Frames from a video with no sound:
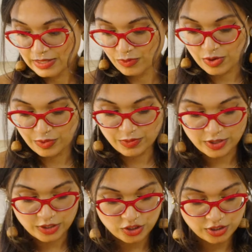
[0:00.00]
And what we
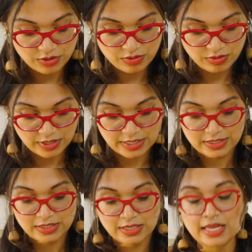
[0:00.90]
want to do
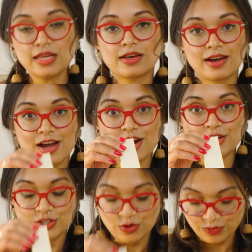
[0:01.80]
is take
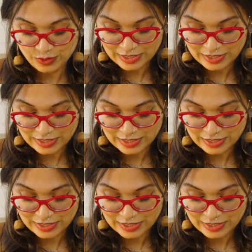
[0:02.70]
our tofu